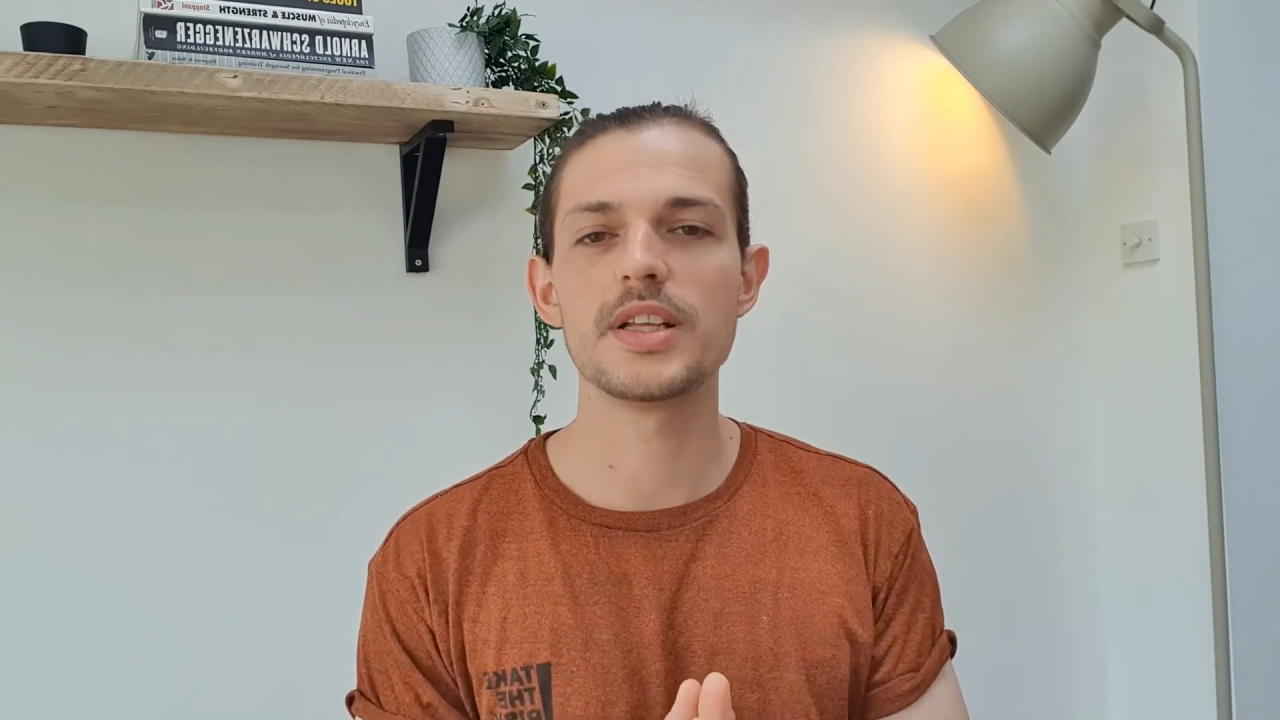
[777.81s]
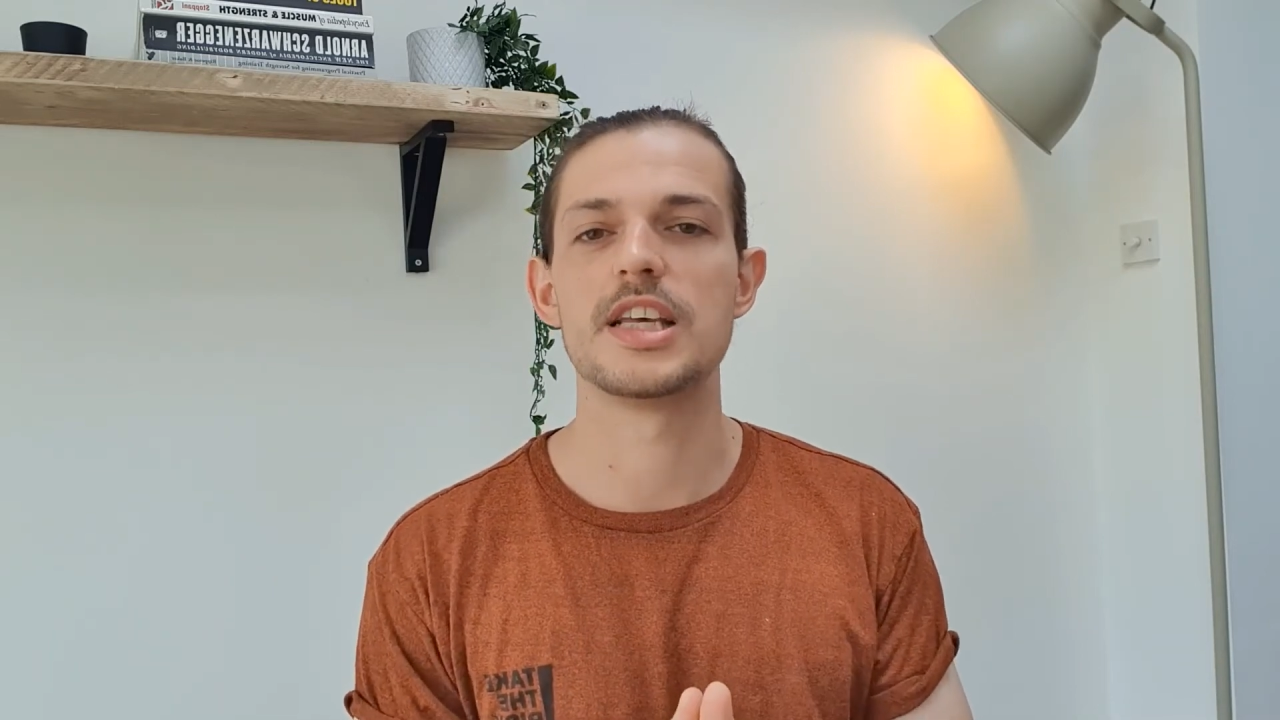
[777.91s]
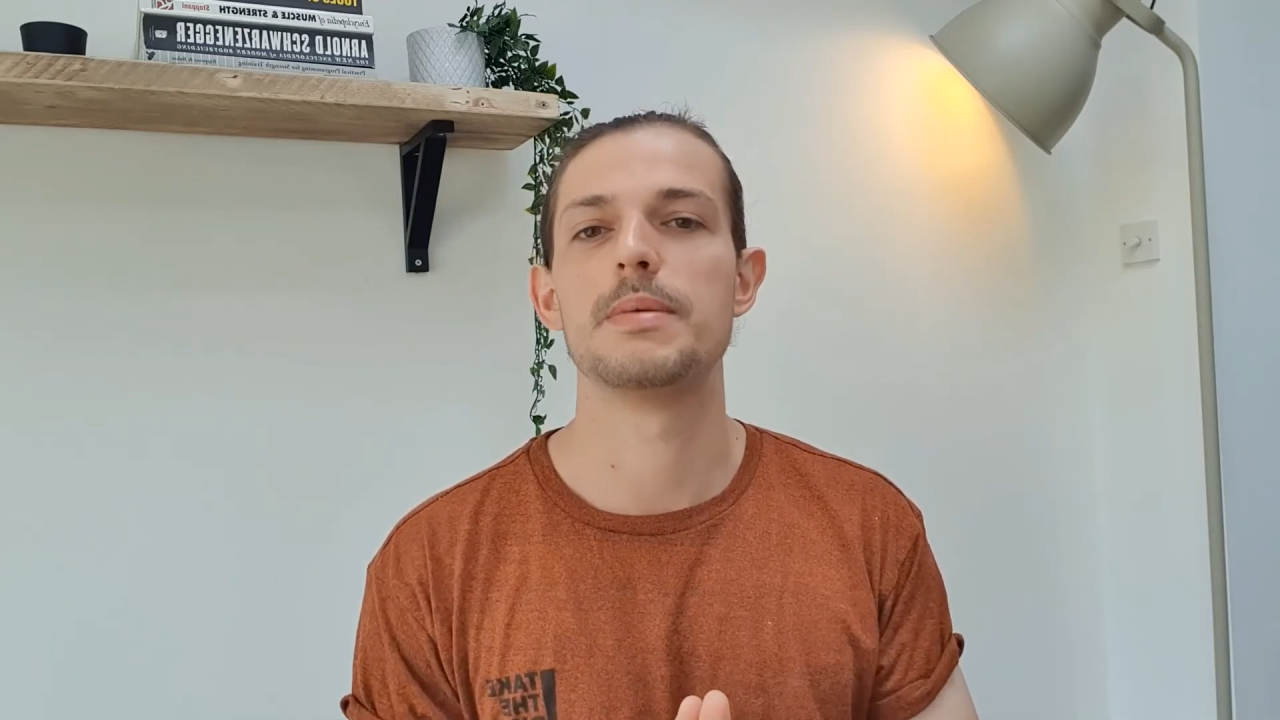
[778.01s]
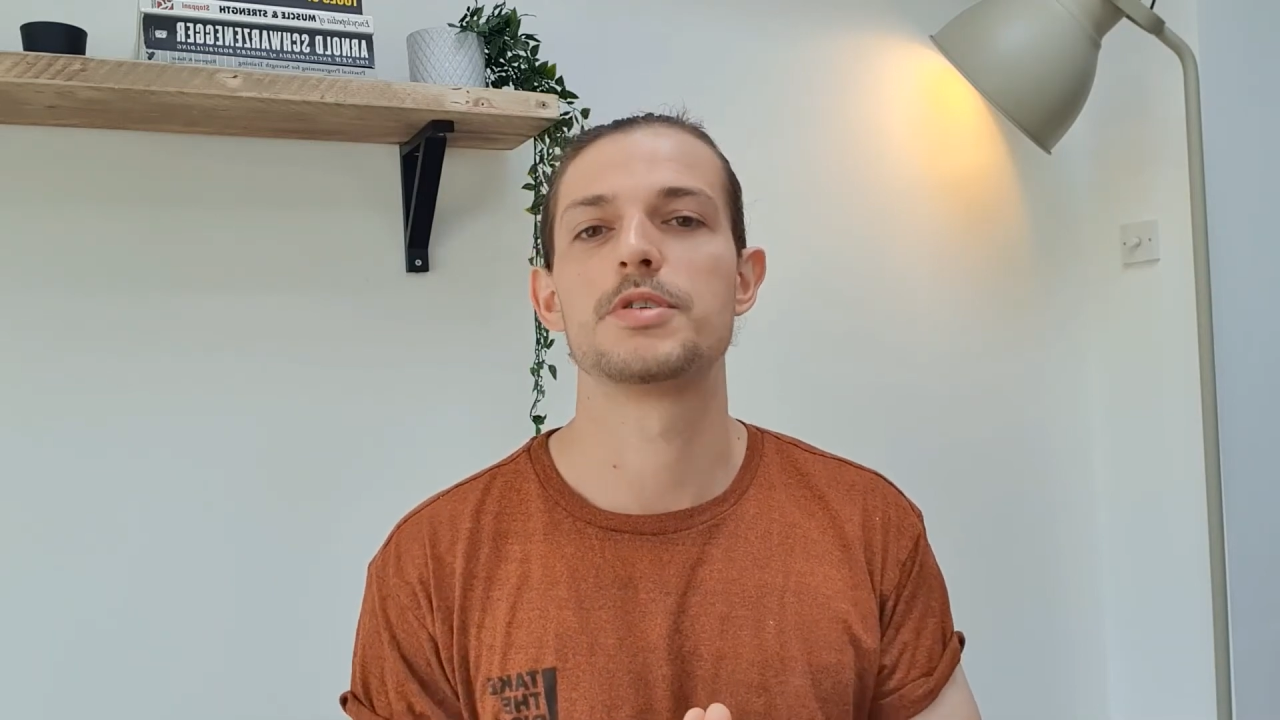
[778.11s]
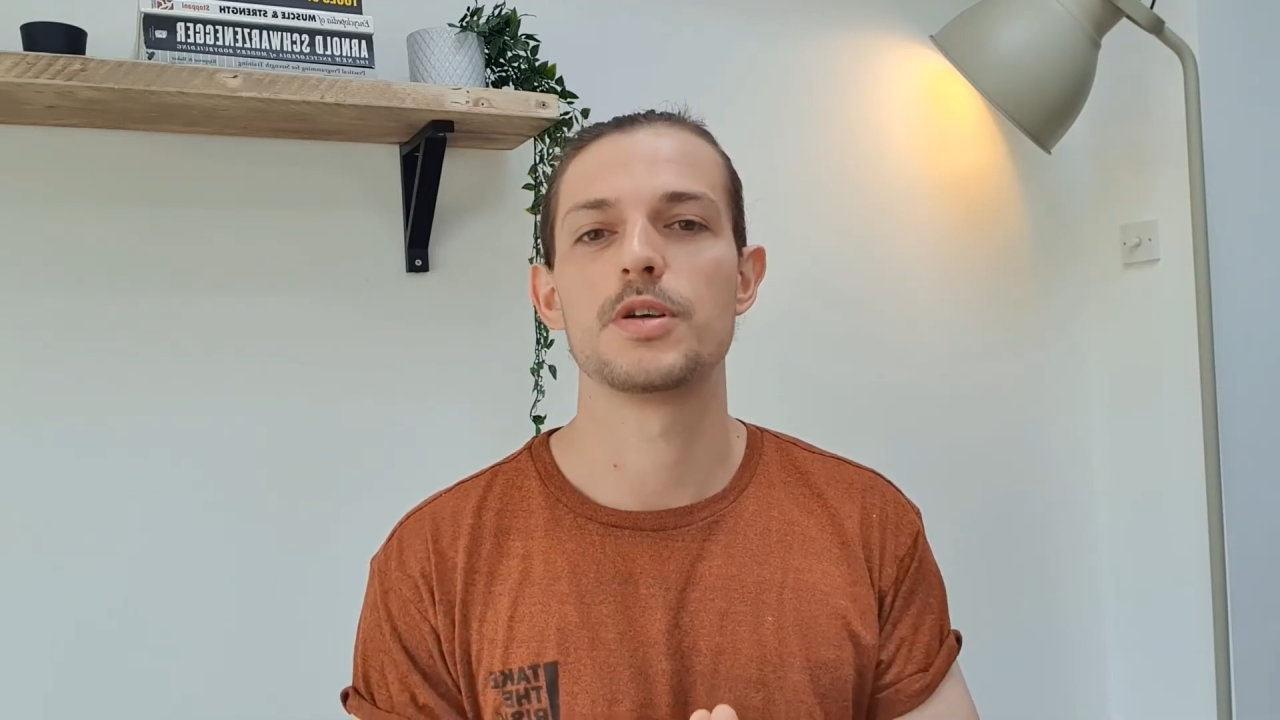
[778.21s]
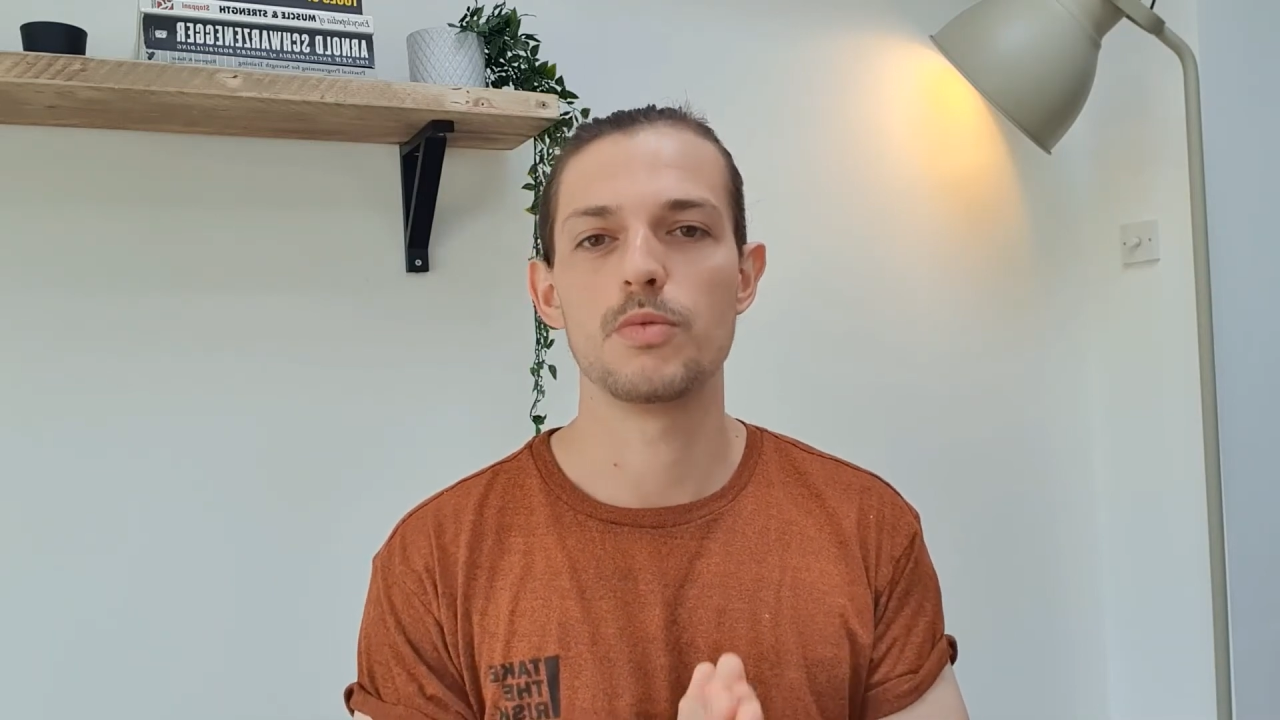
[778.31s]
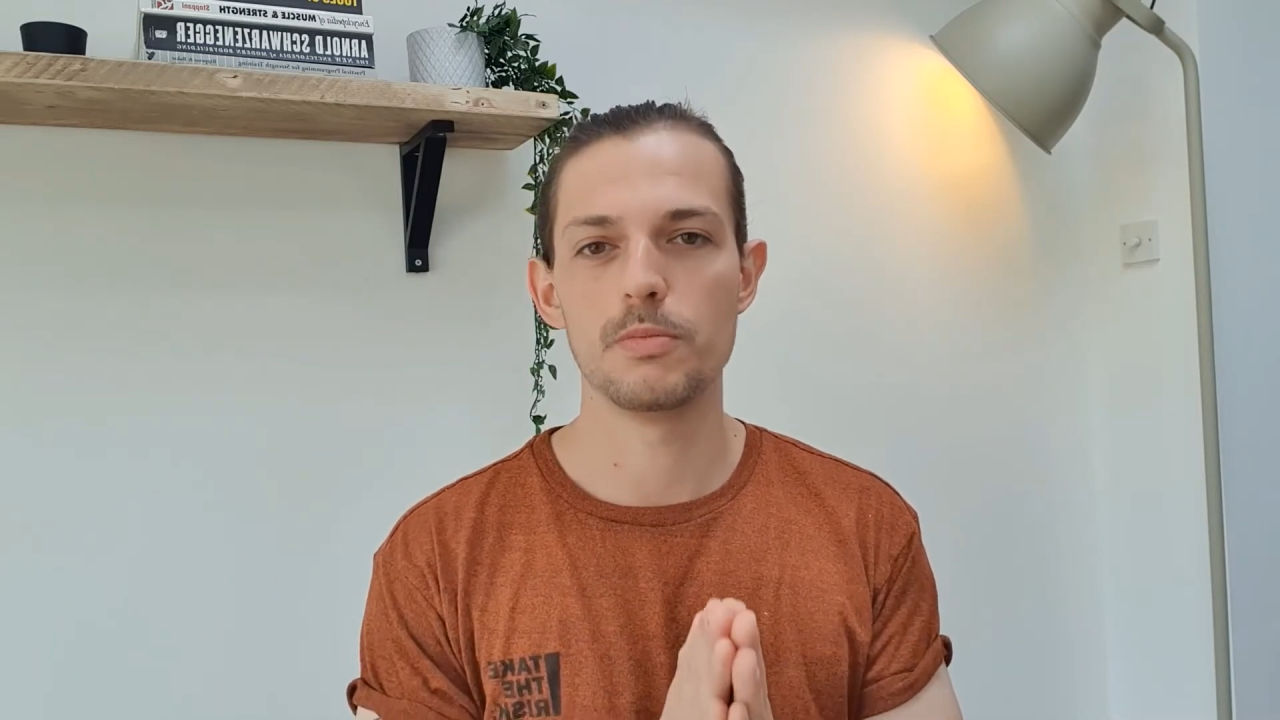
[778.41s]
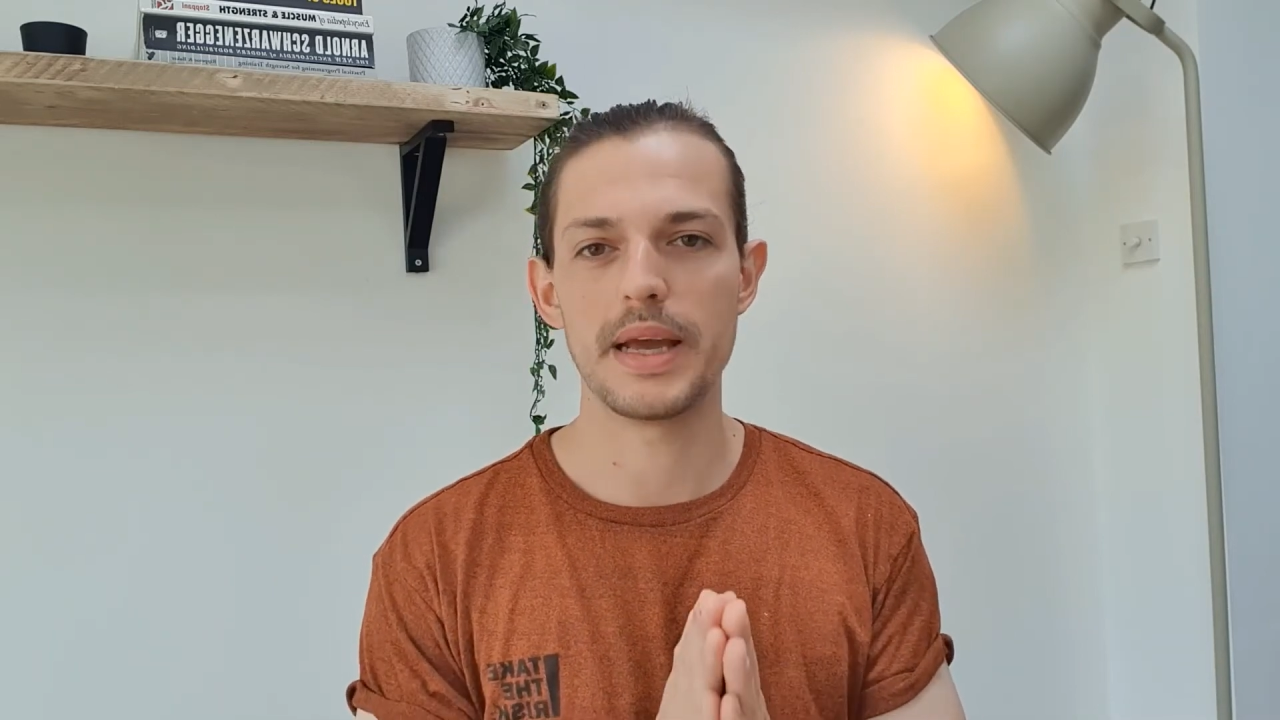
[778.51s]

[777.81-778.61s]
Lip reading: tips will